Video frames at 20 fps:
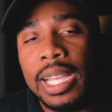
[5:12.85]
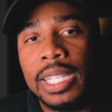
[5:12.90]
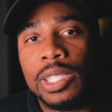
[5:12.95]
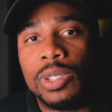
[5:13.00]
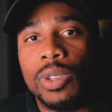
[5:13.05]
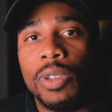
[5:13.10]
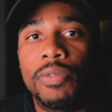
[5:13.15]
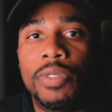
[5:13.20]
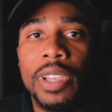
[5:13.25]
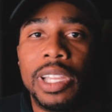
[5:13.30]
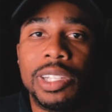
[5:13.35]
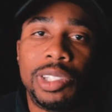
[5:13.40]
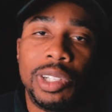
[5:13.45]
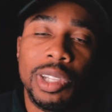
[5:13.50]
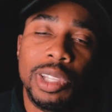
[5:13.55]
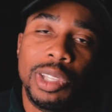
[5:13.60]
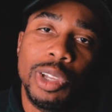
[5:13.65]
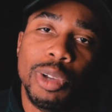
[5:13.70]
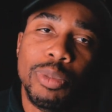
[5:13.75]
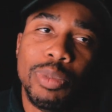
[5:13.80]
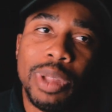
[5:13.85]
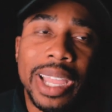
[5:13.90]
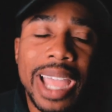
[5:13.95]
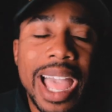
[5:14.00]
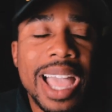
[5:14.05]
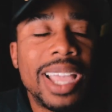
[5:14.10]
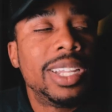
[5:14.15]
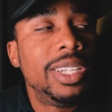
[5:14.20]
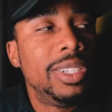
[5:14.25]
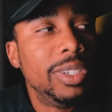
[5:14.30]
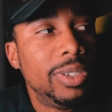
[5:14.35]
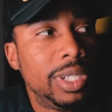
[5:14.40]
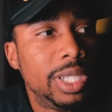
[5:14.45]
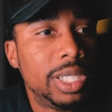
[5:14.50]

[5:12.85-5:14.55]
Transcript: So eventually you're gonna be like, I could do